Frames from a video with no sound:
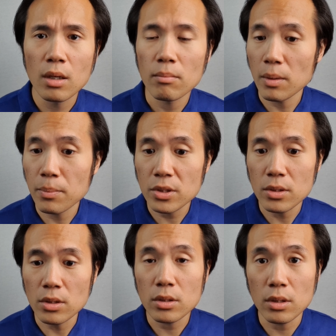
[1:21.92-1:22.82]
My
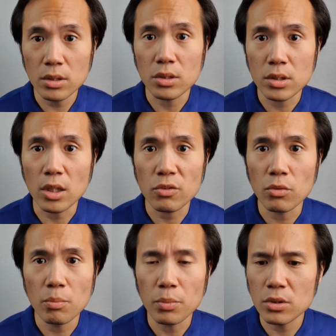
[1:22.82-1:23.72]
business is
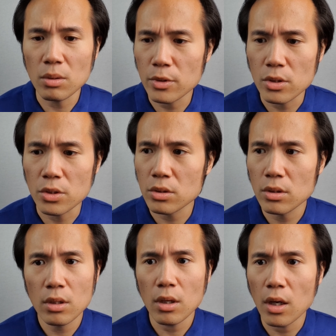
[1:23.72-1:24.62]
successful, but it's not because
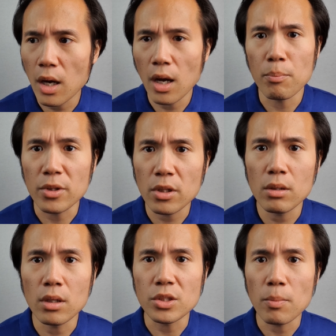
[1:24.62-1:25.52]
I'm
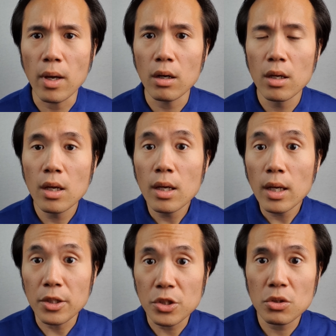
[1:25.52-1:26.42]
particularly smart.
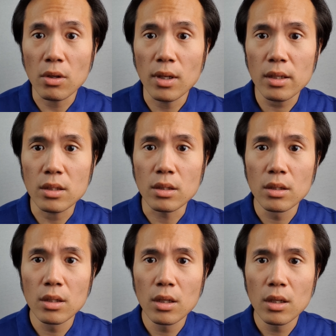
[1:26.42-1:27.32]
I just got lucky.
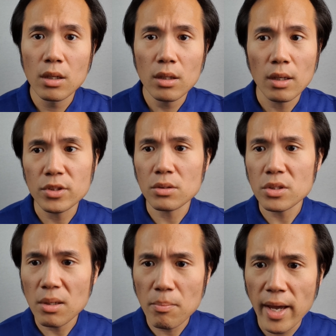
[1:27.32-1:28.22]
I've
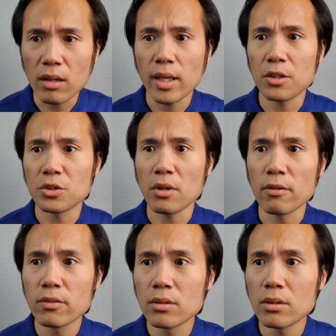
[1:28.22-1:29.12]
seriously bad
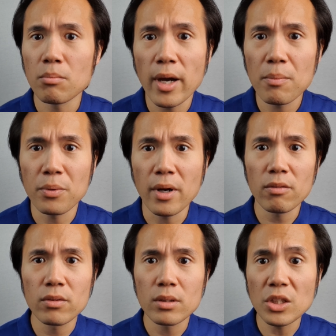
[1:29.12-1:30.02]
dandruff, and my
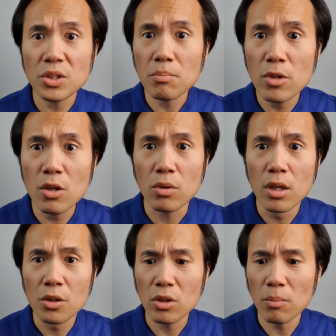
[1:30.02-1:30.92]
breath is immune
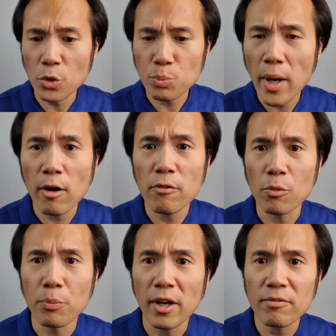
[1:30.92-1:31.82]
to the most powerful
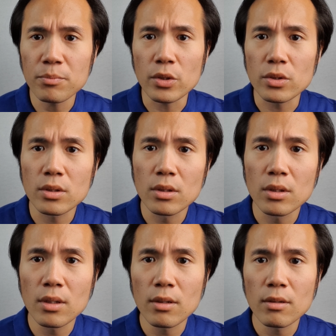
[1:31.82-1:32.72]
breath mints.
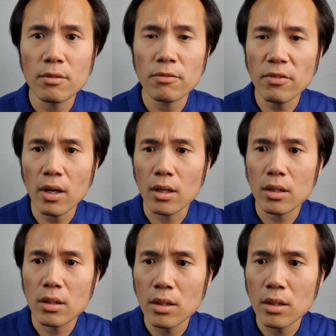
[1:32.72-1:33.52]
Fuck.